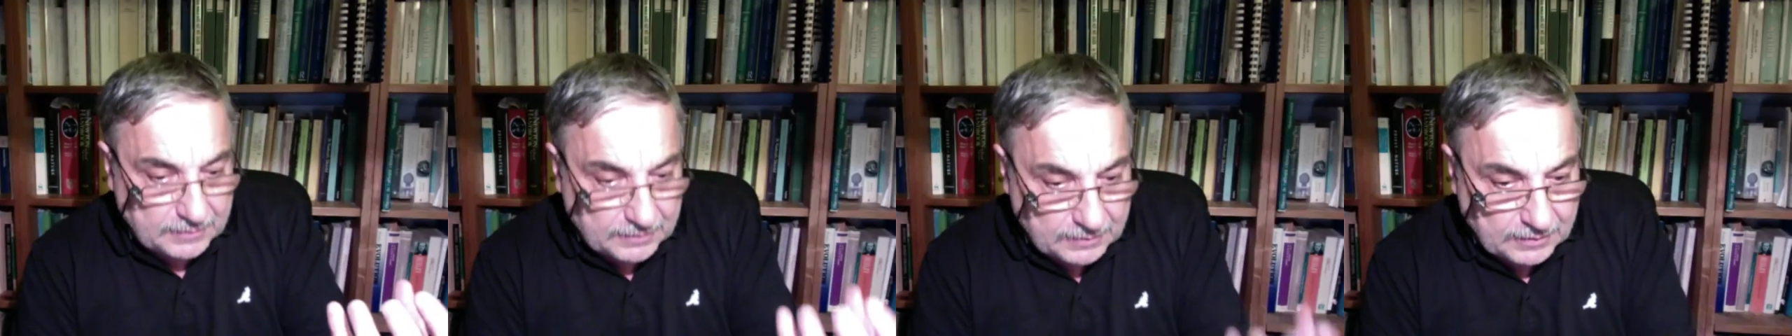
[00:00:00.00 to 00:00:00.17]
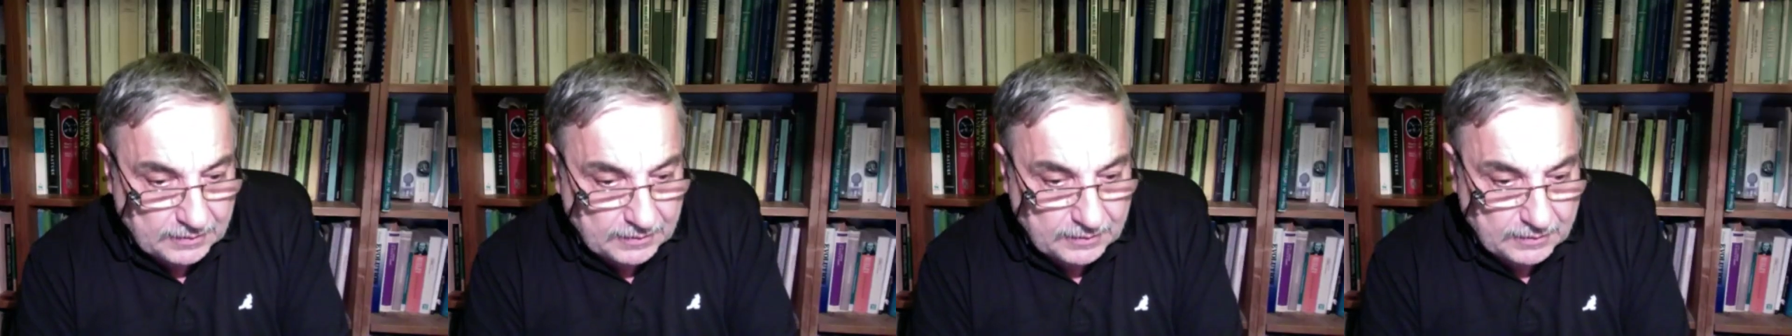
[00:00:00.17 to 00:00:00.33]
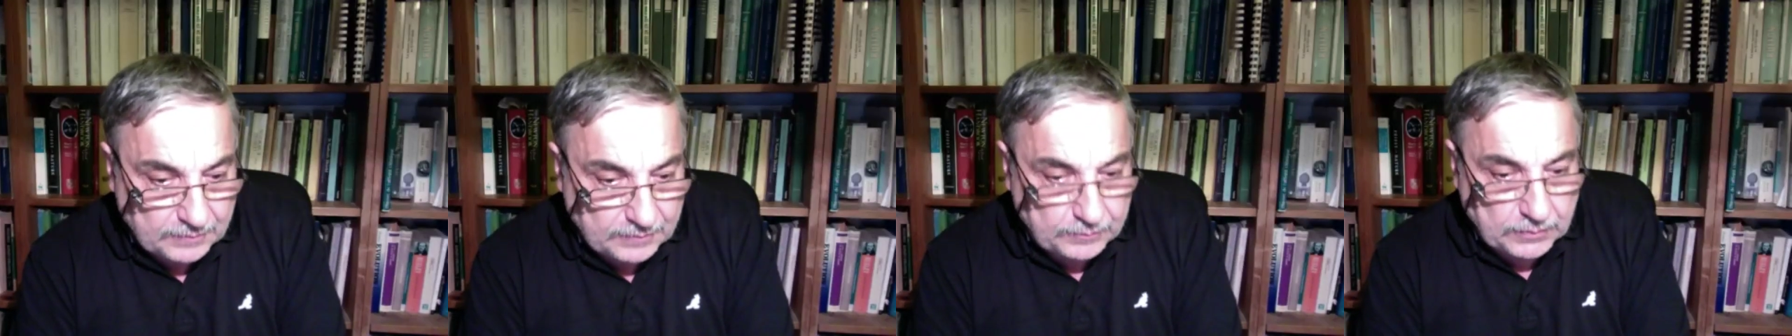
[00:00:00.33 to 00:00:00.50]

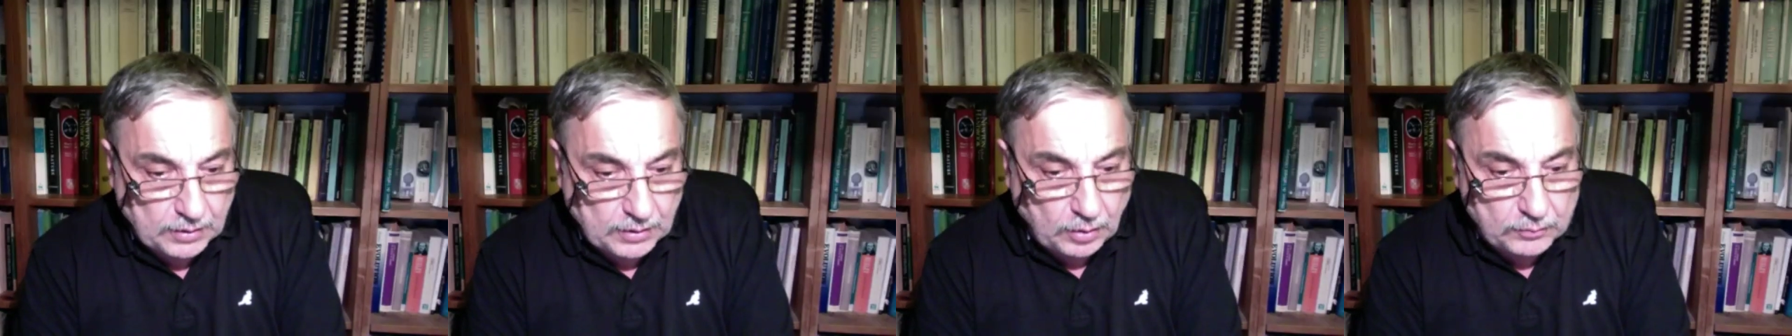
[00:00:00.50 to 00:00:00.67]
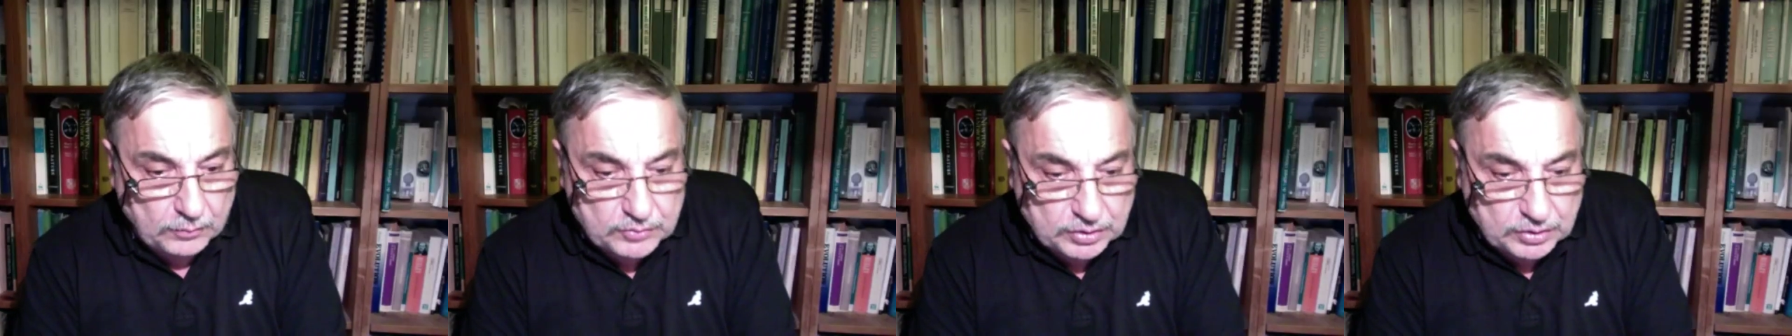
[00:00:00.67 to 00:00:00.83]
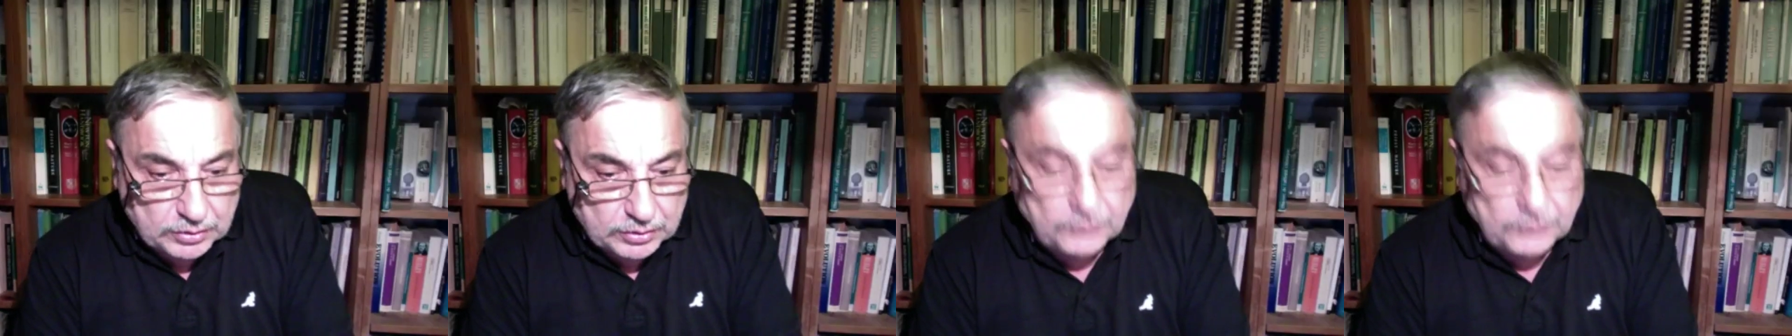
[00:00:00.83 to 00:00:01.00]
object of
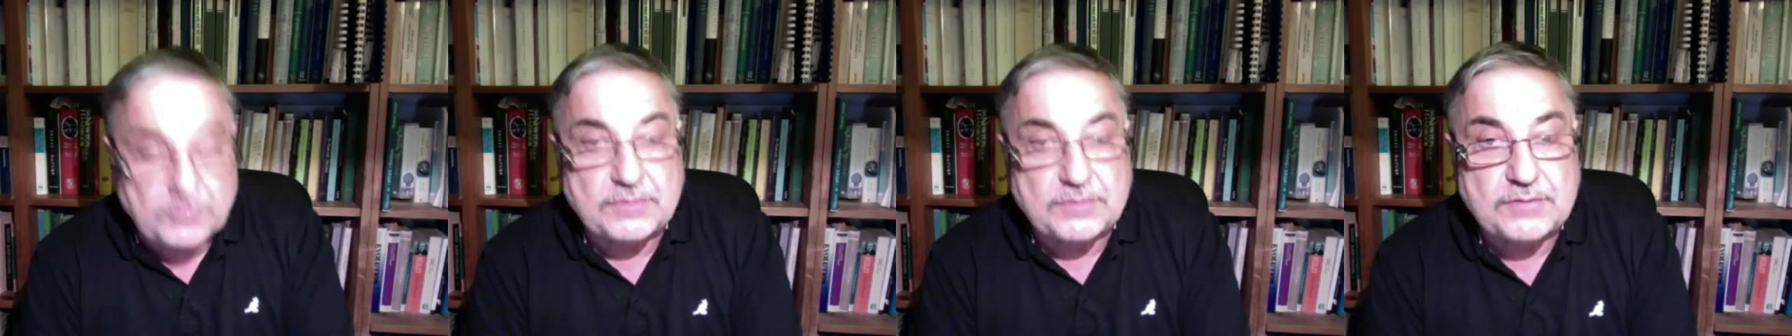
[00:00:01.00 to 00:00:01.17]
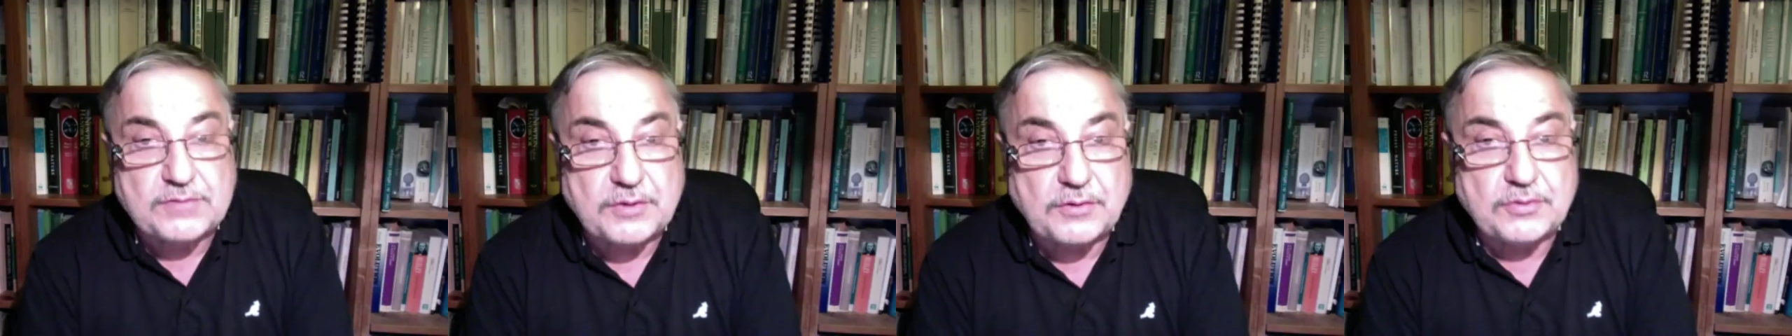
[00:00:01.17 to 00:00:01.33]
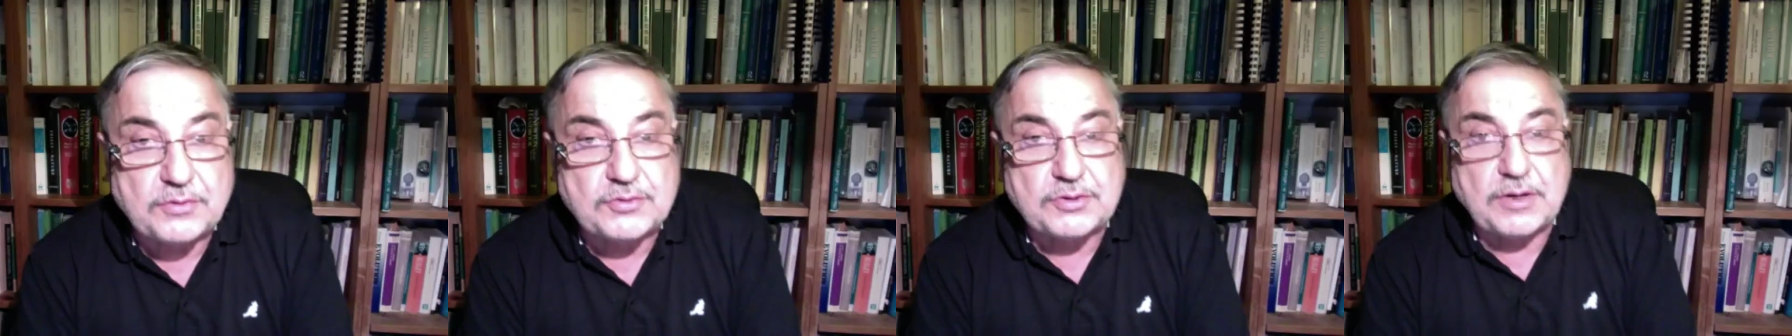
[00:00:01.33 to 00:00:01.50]
research
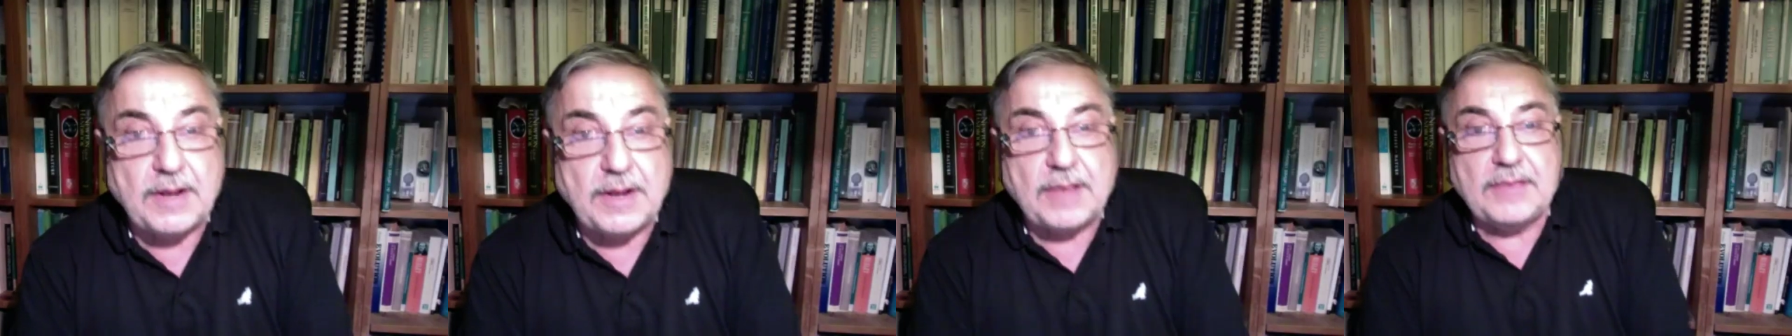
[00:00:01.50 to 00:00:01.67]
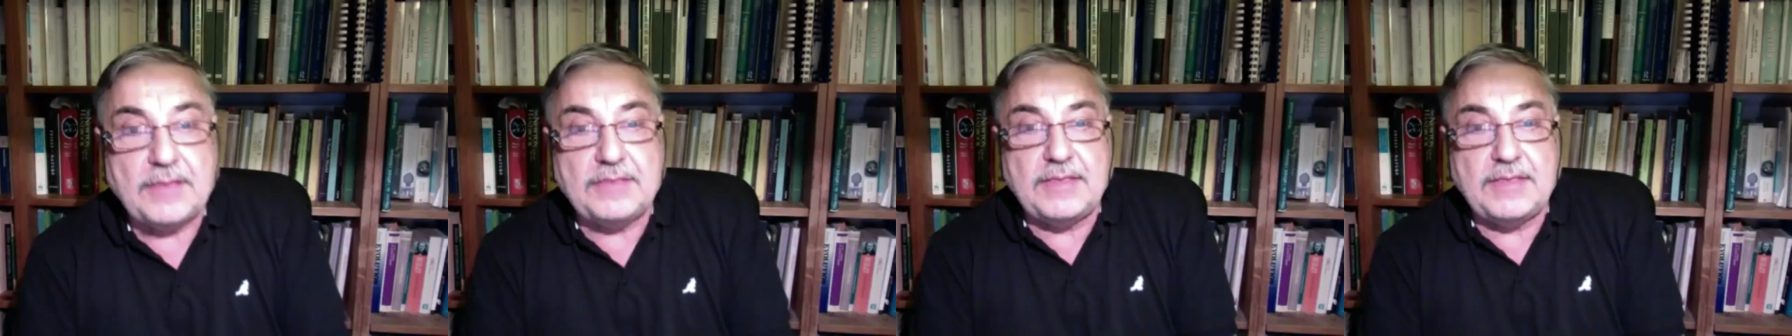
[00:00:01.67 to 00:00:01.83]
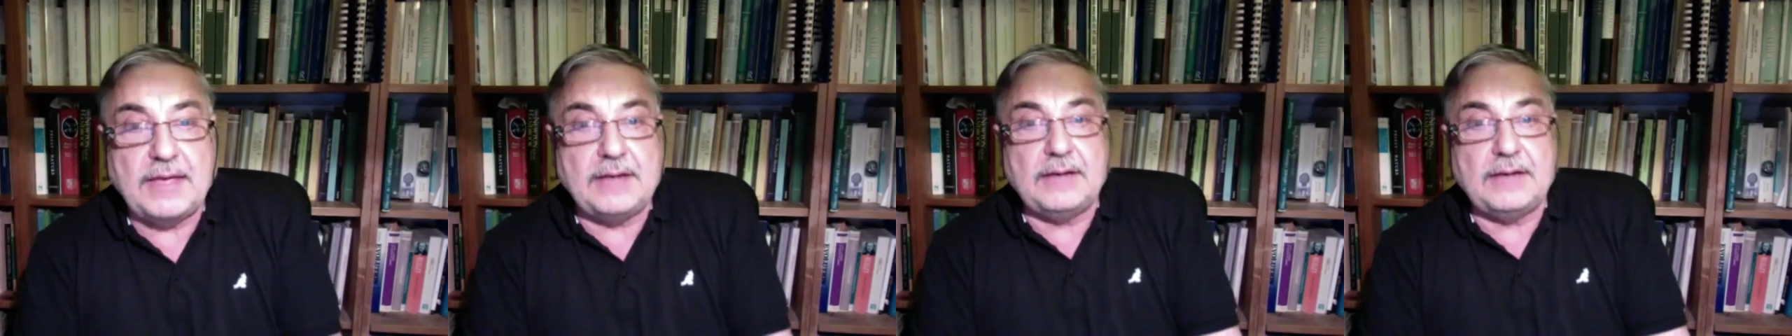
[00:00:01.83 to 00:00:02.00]

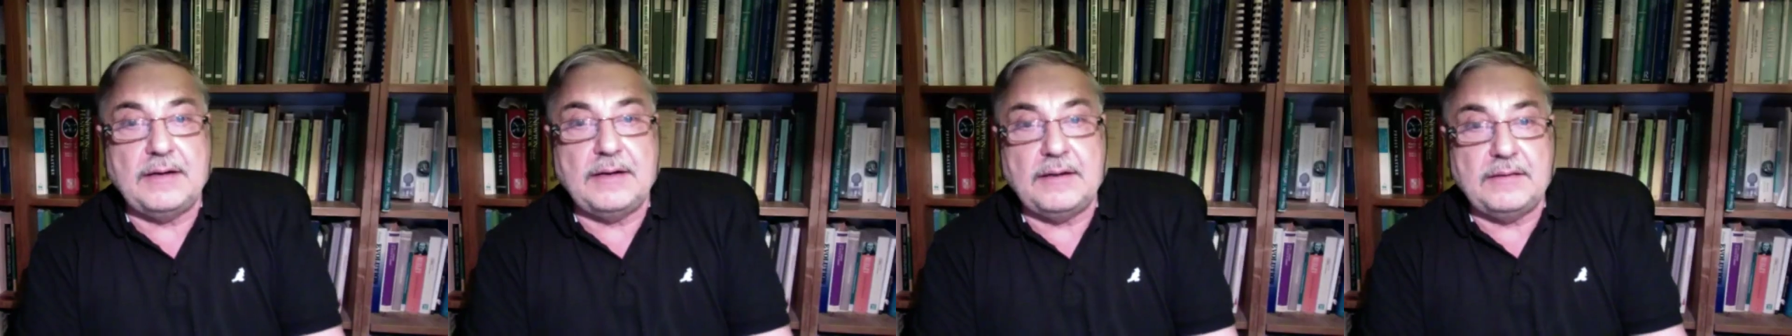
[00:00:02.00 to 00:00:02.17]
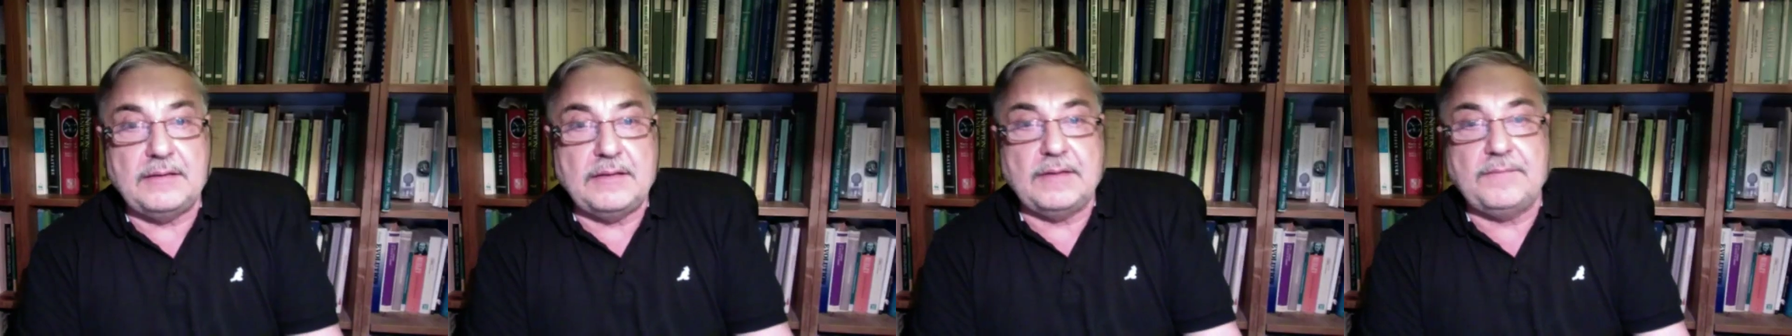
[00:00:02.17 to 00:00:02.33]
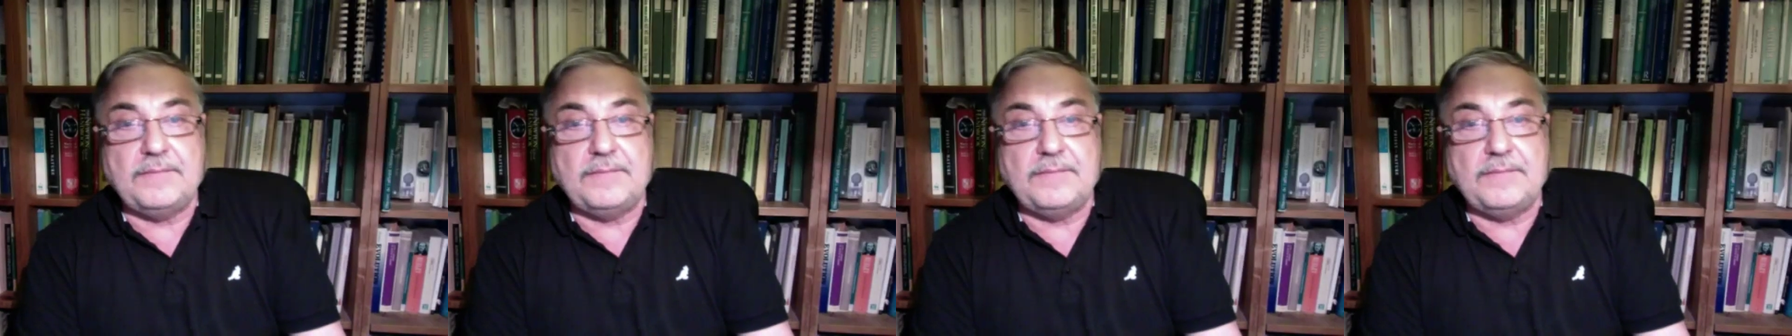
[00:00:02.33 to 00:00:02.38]
than the